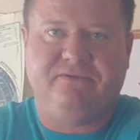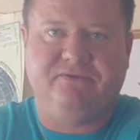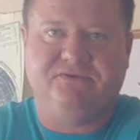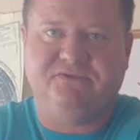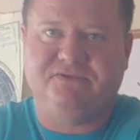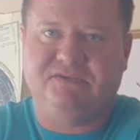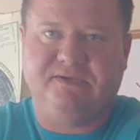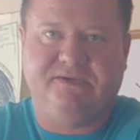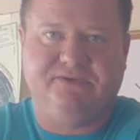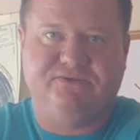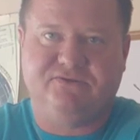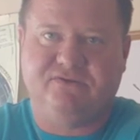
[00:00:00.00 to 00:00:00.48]

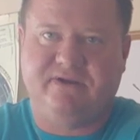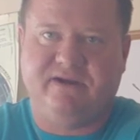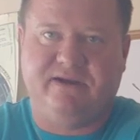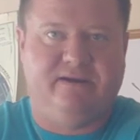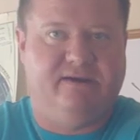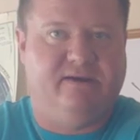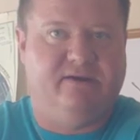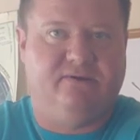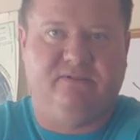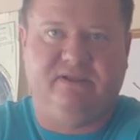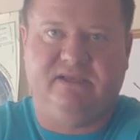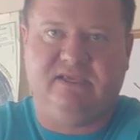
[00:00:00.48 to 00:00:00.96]
those things right
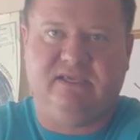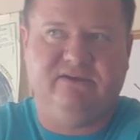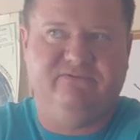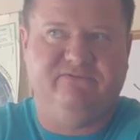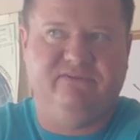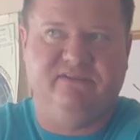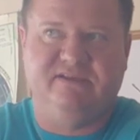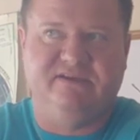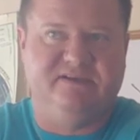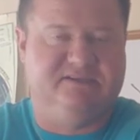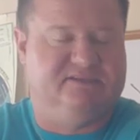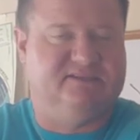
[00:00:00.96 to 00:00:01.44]
now. Like
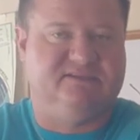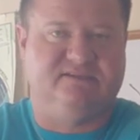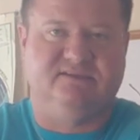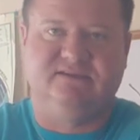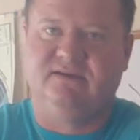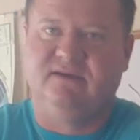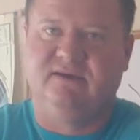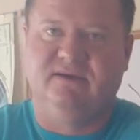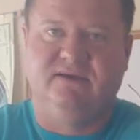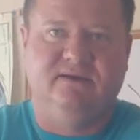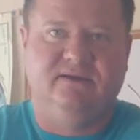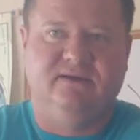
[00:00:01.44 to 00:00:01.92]
even
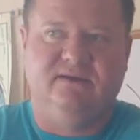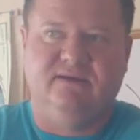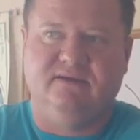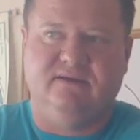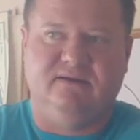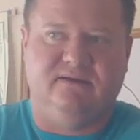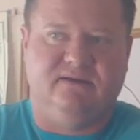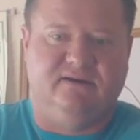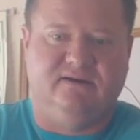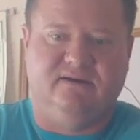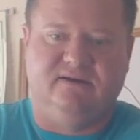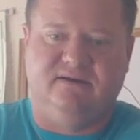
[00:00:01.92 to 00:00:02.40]
this,
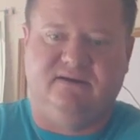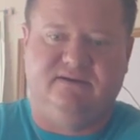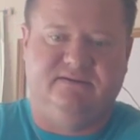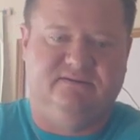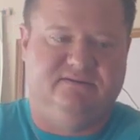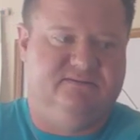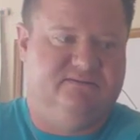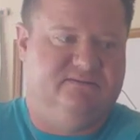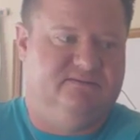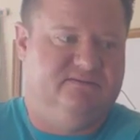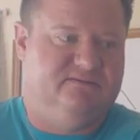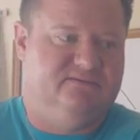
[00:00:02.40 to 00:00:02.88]

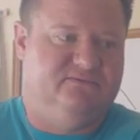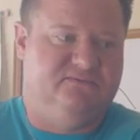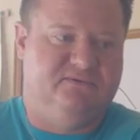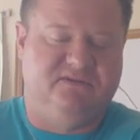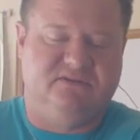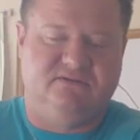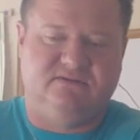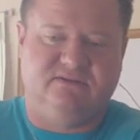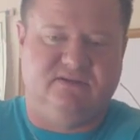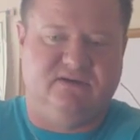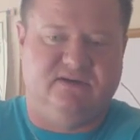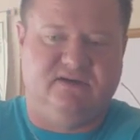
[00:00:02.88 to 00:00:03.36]

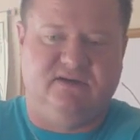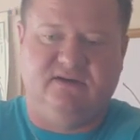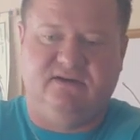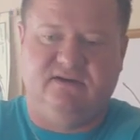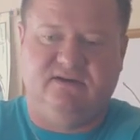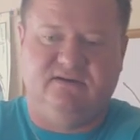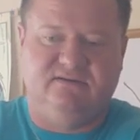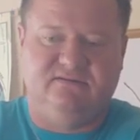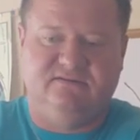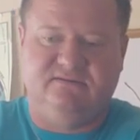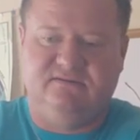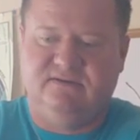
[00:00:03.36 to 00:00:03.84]
with
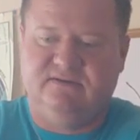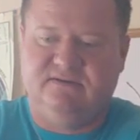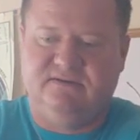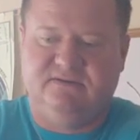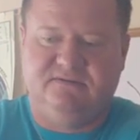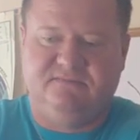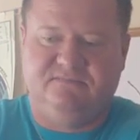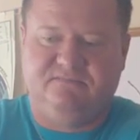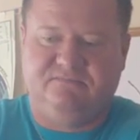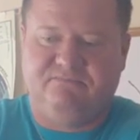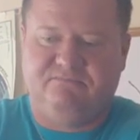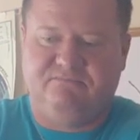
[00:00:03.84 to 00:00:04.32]

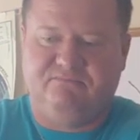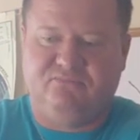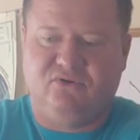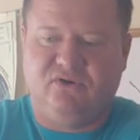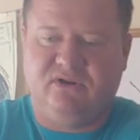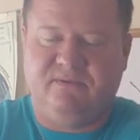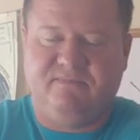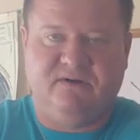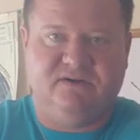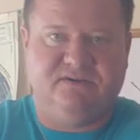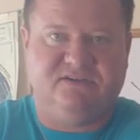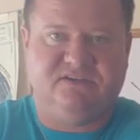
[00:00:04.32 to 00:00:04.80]

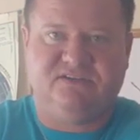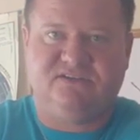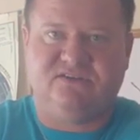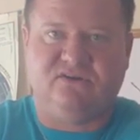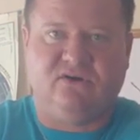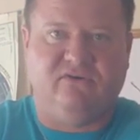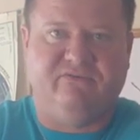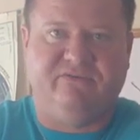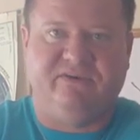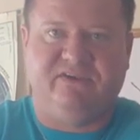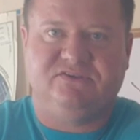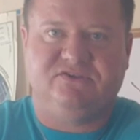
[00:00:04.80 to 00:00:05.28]
pretty much
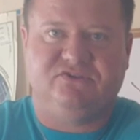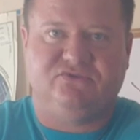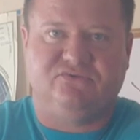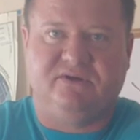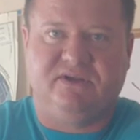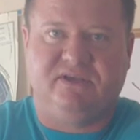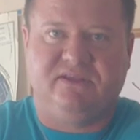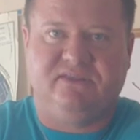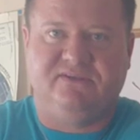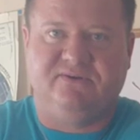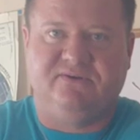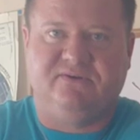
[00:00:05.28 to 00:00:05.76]
solving
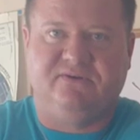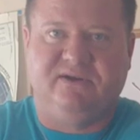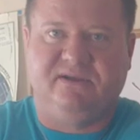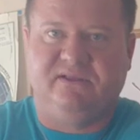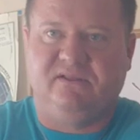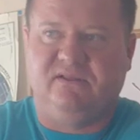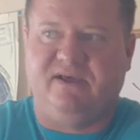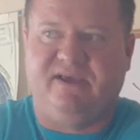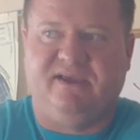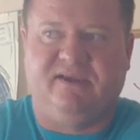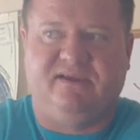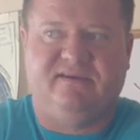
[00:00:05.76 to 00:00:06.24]
string theory,
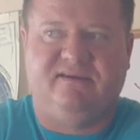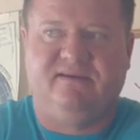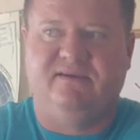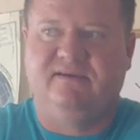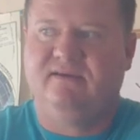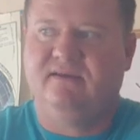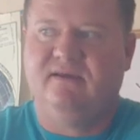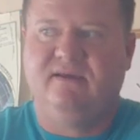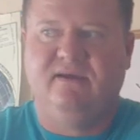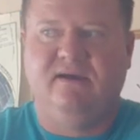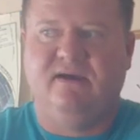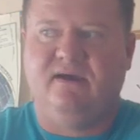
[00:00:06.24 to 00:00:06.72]
like
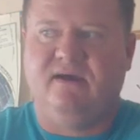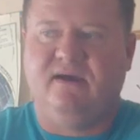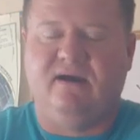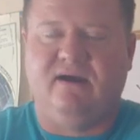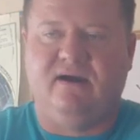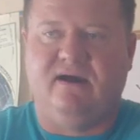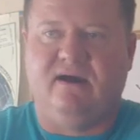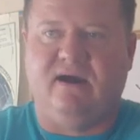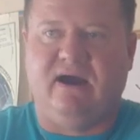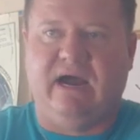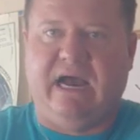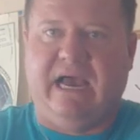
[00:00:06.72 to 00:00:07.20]

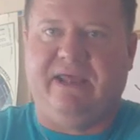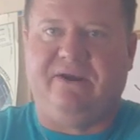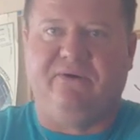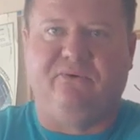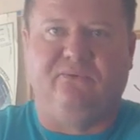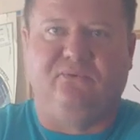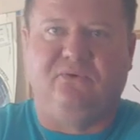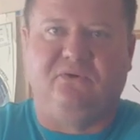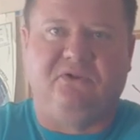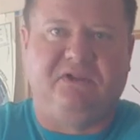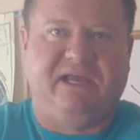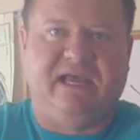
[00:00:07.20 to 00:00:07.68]
I
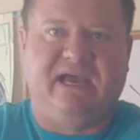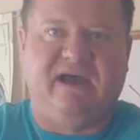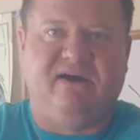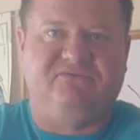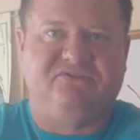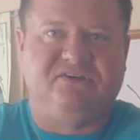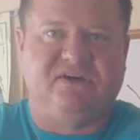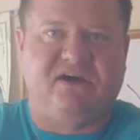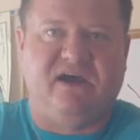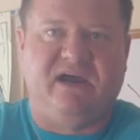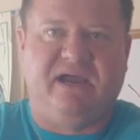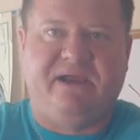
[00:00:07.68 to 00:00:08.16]
don't really
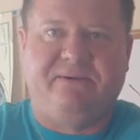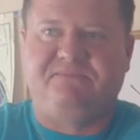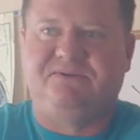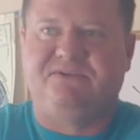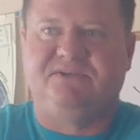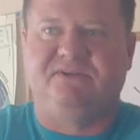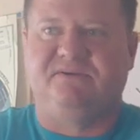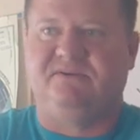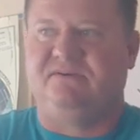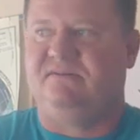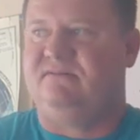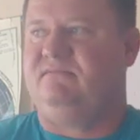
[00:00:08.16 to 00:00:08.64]
have time
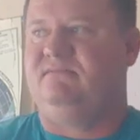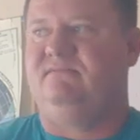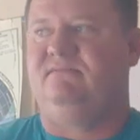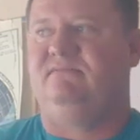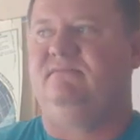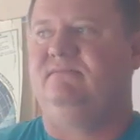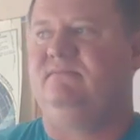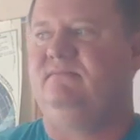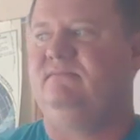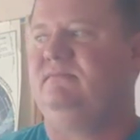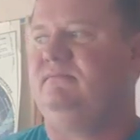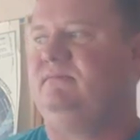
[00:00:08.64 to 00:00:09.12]
to,
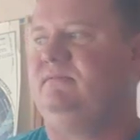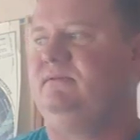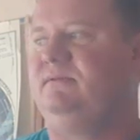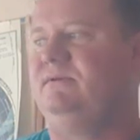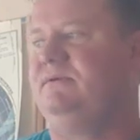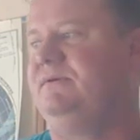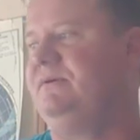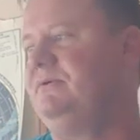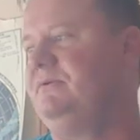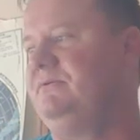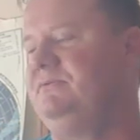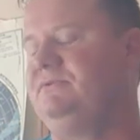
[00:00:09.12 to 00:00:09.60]

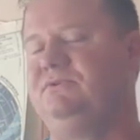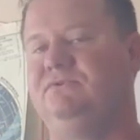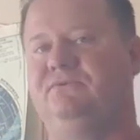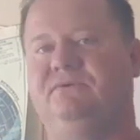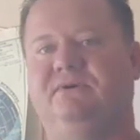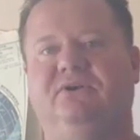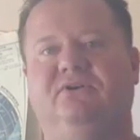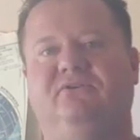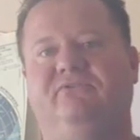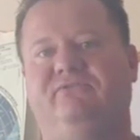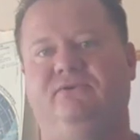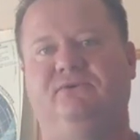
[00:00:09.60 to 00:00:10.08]
do
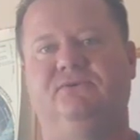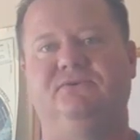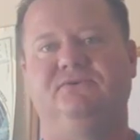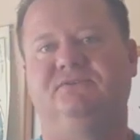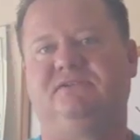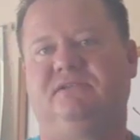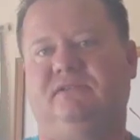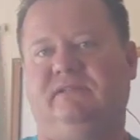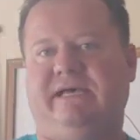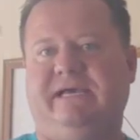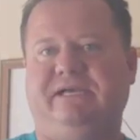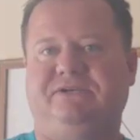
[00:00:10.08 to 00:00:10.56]

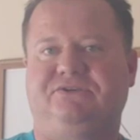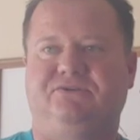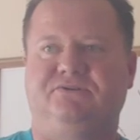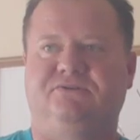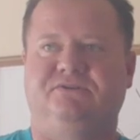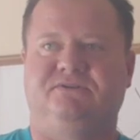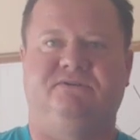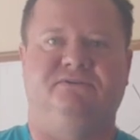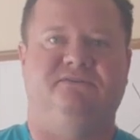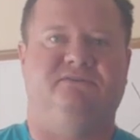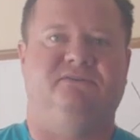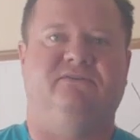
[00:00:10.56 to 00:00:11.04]
interviews and
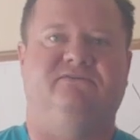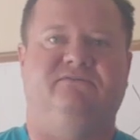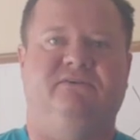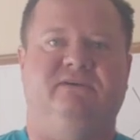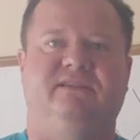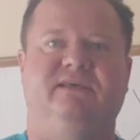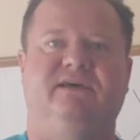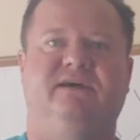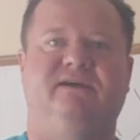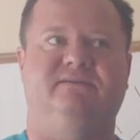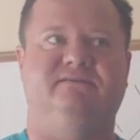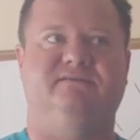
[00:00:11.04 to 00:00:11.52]
lectures and stuff like
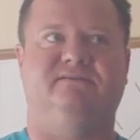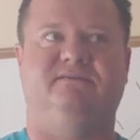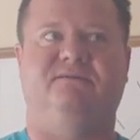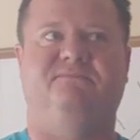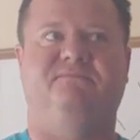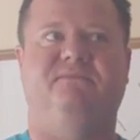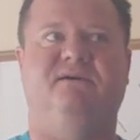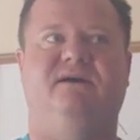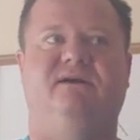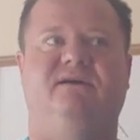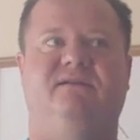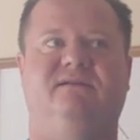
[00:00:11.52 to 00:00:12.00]
that, because
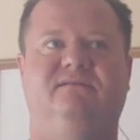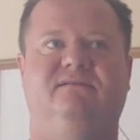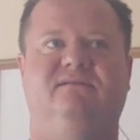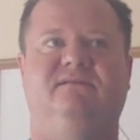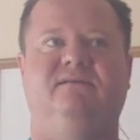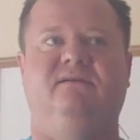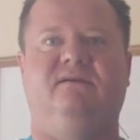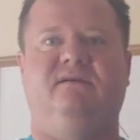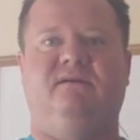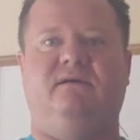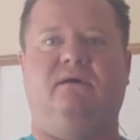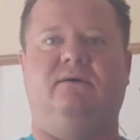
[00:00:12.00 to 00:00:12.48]
I'm not
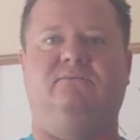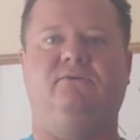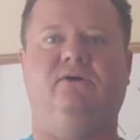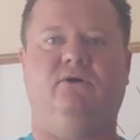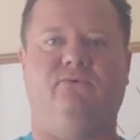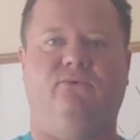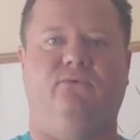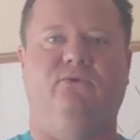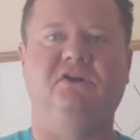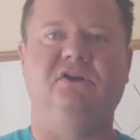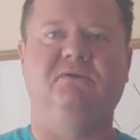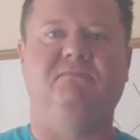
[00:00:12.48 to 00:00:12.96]

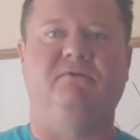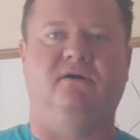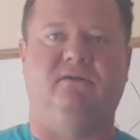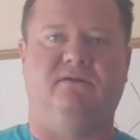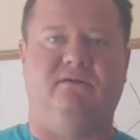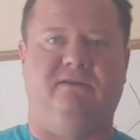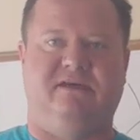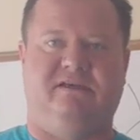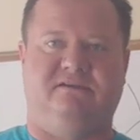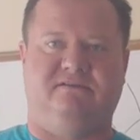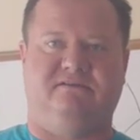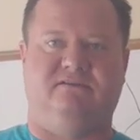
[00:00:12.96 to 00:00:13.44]
worried about
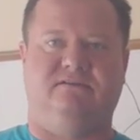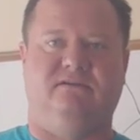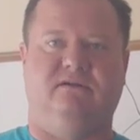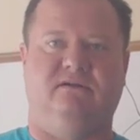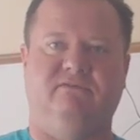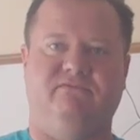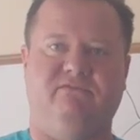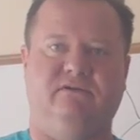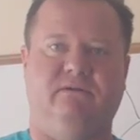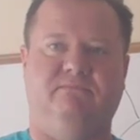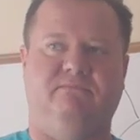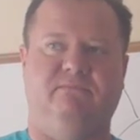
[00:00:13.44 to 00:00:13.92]
all that
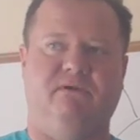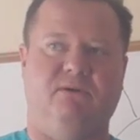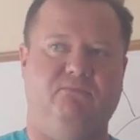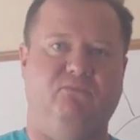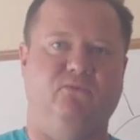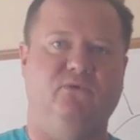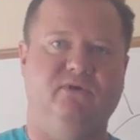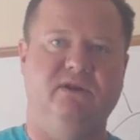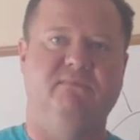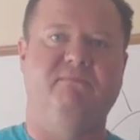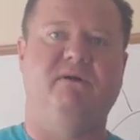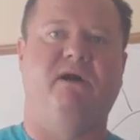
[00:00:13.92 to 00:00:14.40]
stuff. I'm
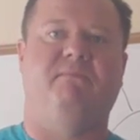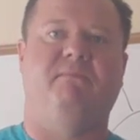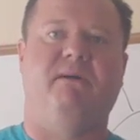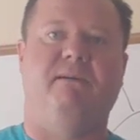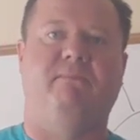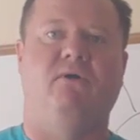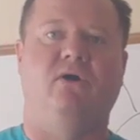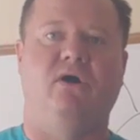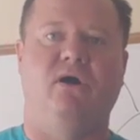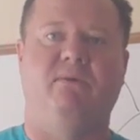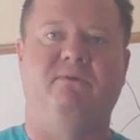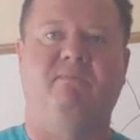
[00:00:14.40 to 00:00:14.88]
worried about my
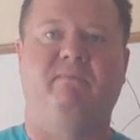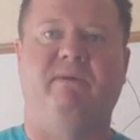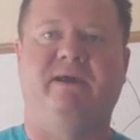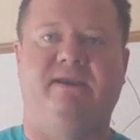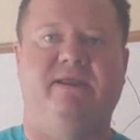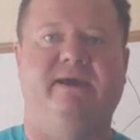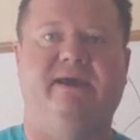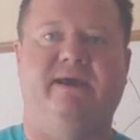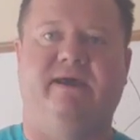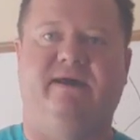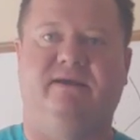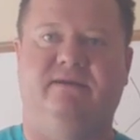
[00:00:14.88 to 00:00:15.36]
mom and my
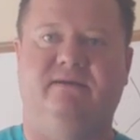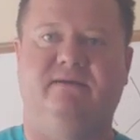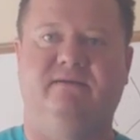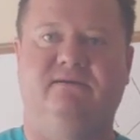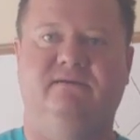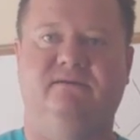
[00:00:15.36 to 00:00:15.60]
dad,